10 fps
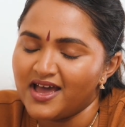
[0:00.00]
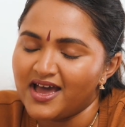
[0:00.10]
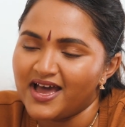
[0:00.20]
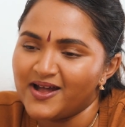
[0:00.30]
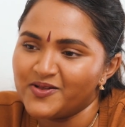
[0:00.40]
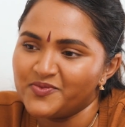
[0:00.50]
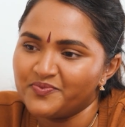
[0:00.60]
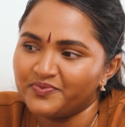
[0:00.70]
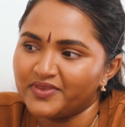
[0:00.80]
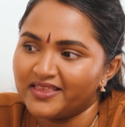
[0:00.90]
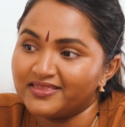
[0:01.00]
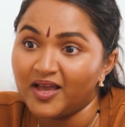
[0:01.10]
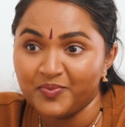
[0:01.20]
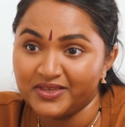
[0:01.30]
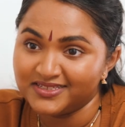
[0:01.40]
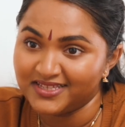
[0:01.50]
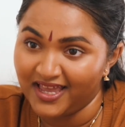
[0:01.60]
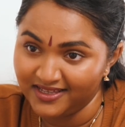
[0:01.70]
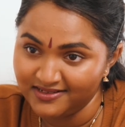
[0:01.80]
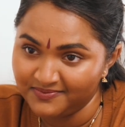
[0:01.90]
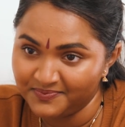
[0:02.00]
That being said,